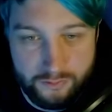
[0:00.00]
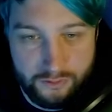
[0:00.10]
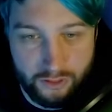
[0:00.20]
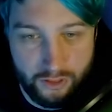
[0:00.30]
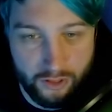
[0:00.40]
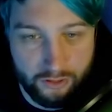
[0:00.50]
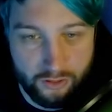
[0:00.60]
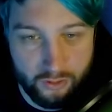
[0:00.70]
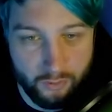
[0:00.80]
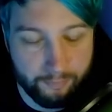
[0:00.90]
going to
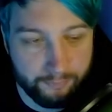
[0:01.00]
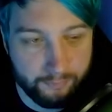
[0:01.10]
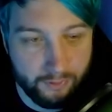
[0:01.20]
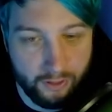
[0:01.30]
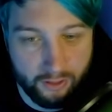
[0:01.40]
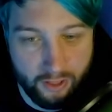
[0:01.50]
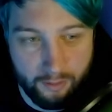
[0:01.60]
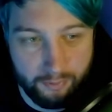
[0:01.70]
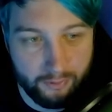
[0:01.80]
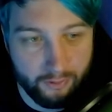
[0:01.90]
queue up a
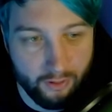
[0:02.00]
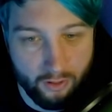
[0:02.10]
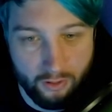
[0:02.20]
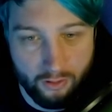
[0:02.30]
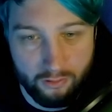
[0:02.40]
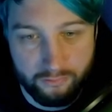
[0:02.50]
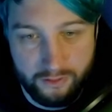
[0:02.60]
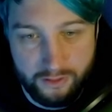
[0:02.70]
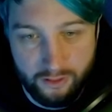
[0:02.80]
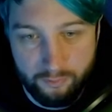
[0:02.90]
couple of
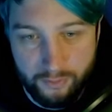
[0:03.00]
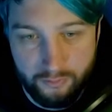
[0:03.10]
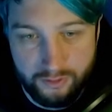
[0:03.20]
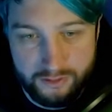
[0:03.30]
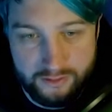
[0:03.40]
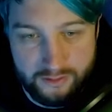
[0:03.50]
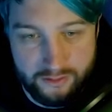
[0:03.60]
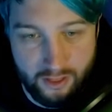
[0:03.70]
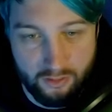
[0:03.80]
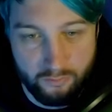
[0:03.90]
eco buildings to
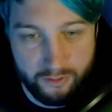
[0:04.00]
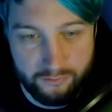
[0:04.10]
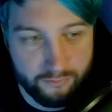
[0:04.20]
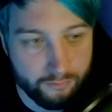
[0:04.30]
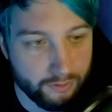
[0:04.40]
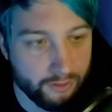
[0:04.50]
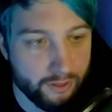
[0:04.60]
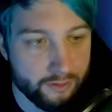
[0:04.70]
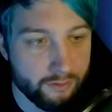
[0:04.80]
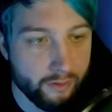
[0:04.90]
start with. We're going to
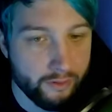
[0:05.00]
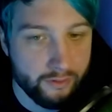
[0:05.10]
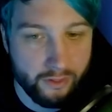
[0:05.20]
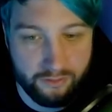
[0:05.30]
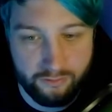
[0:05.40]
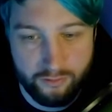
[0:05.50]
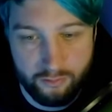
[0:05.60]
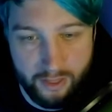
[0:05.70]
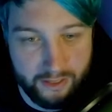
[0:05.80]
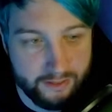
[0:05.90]
go 2
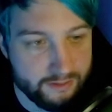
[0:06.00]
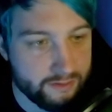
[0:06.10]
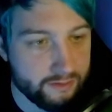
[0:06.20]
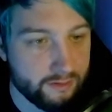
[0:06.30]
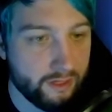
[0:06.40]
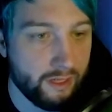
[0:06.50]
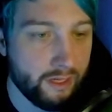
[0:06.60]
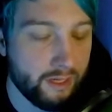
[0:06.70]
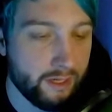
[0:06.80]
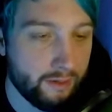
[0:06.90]
mechs,
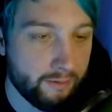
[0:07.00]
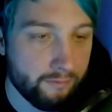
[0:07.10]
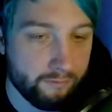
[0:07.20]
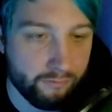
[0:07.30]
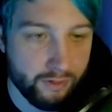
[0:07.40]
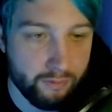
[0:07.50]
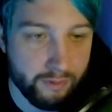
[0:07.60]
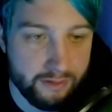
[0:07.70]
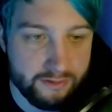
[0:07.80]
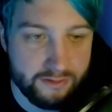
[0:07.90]
3
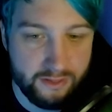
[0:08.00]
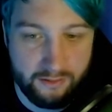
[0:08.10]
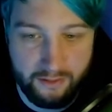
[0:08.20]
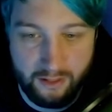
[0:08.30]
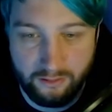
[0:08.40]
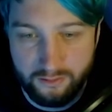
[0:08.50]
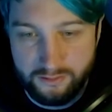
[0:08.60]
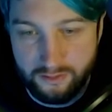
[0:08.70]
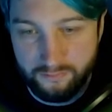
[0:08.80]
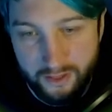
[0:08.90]
wind, and then go
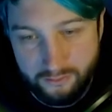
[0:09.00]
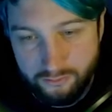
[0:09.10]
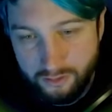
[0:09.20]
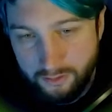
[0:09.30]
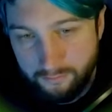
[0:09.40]
to the factory.